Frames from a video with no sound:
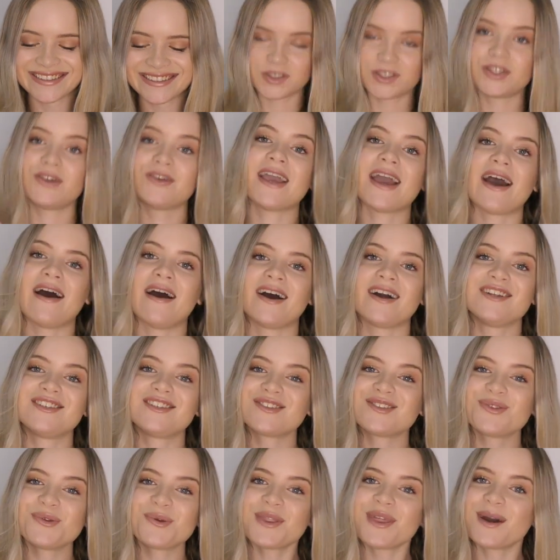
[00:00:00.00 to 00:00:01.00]
So yeah, I
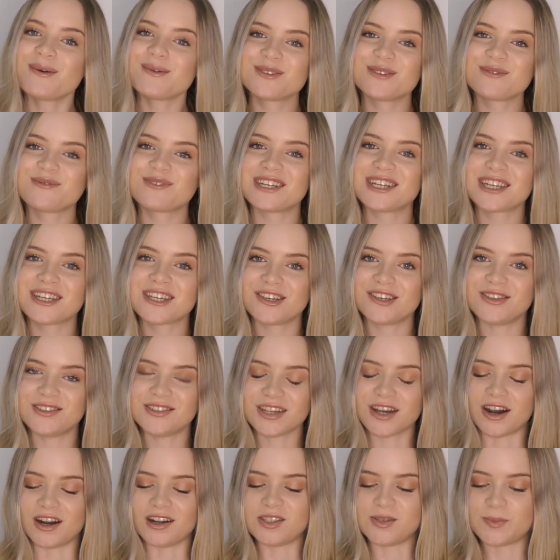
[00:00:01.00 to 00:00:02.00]
just thought that was a really cute
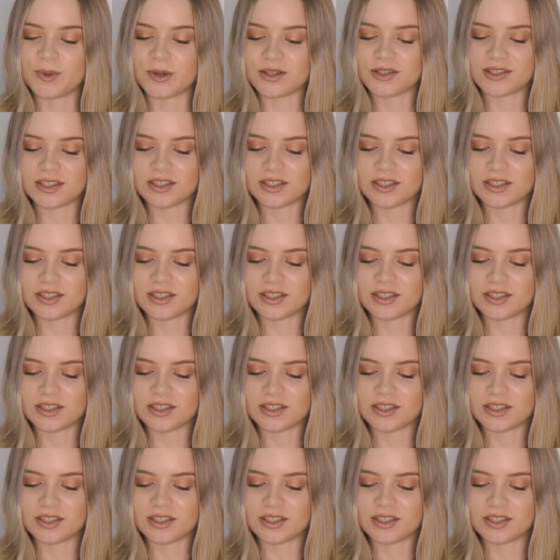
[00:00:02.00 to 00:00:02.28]
touch because